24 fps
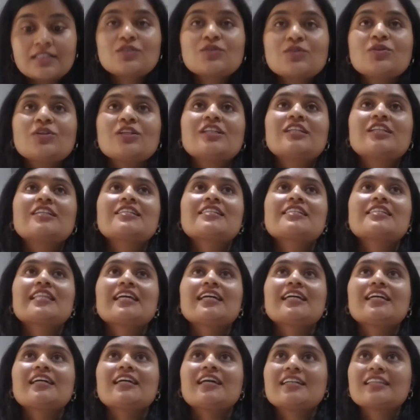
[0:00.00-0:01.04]
So it is
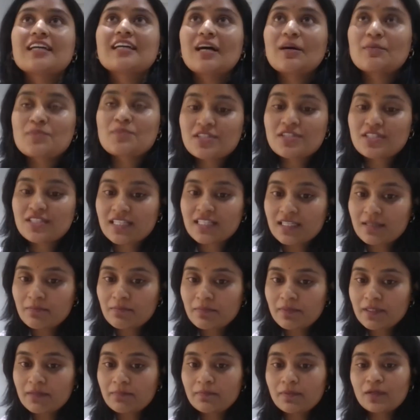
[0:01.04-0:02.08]
like the
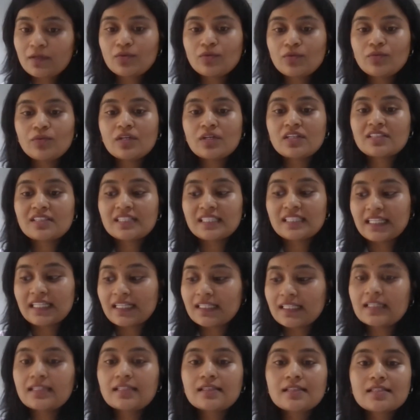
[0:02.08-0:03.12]
upstream people who are
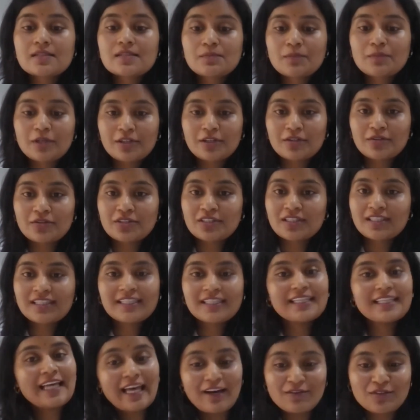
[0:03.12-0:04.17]
creating this pollution,
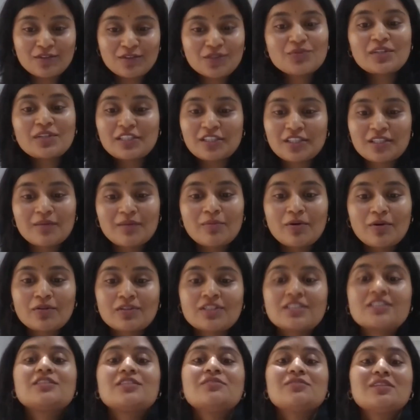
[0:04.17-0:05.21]
they have to worry
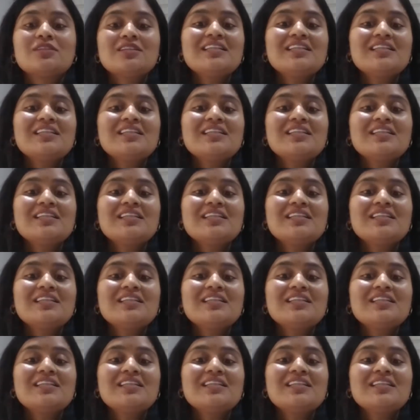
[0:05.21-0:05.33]
about it.